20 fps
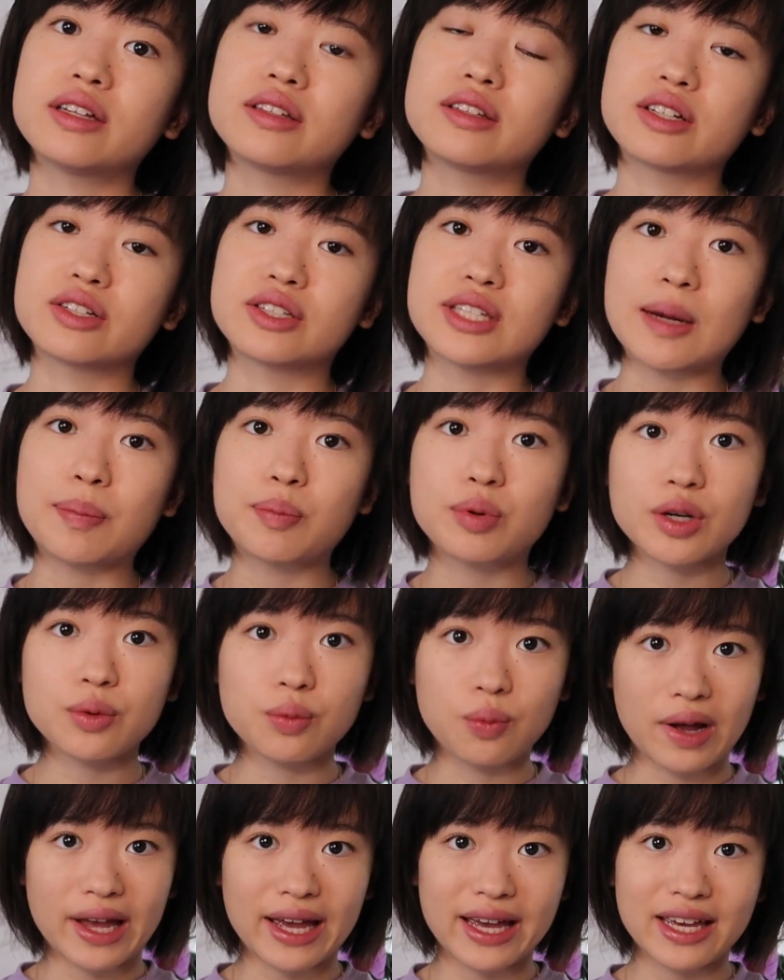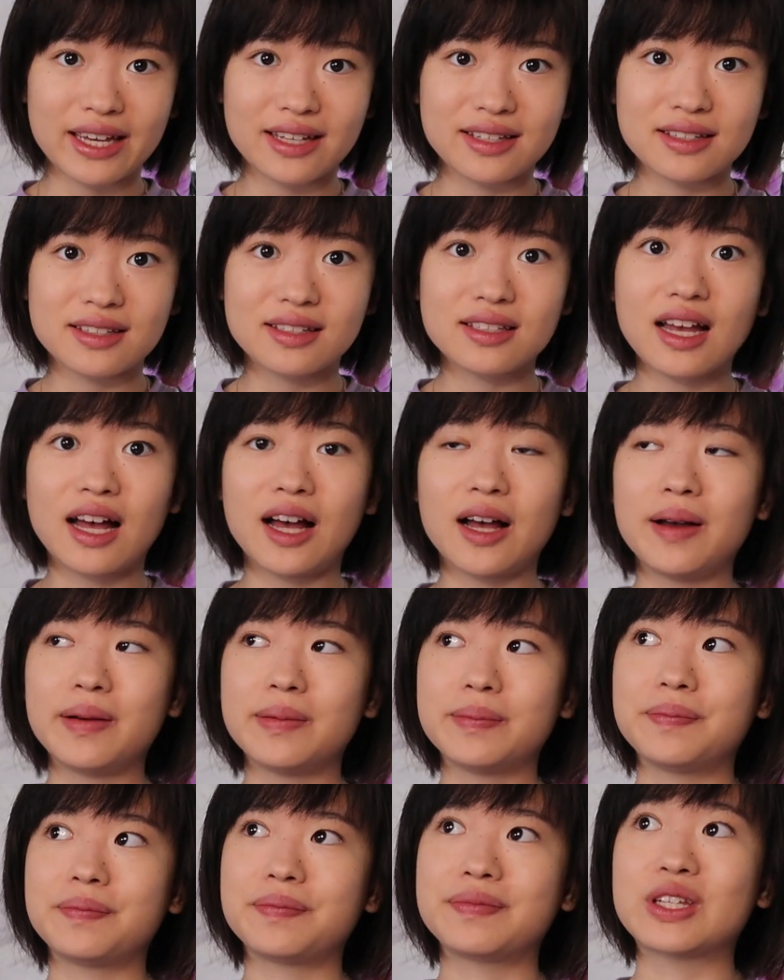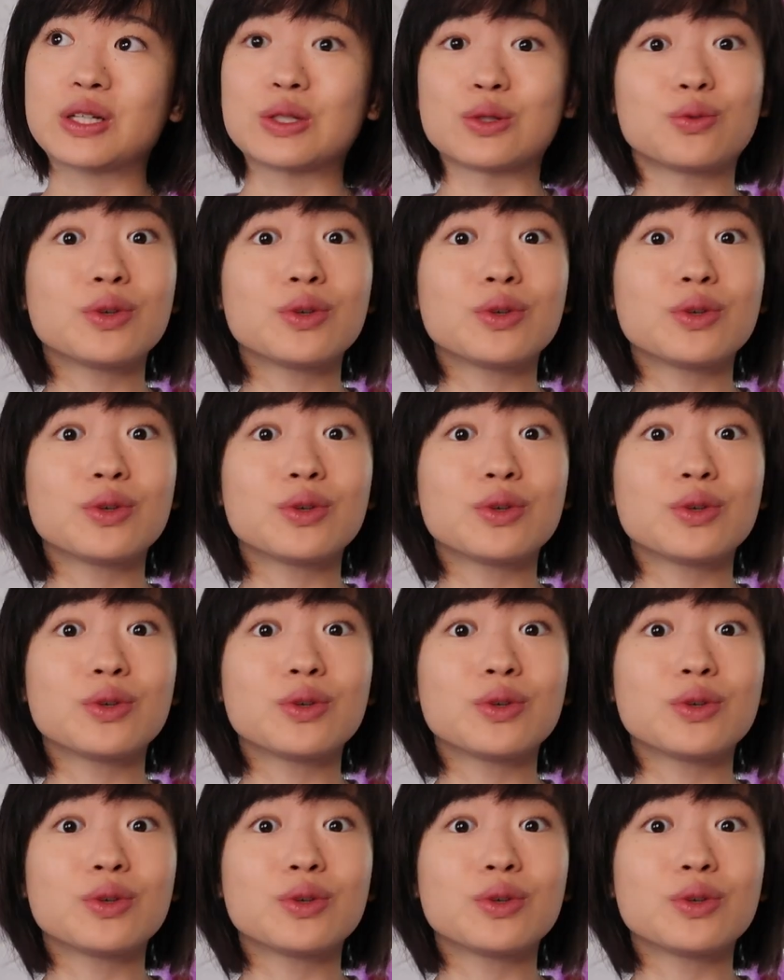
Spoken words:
their separate ways. There's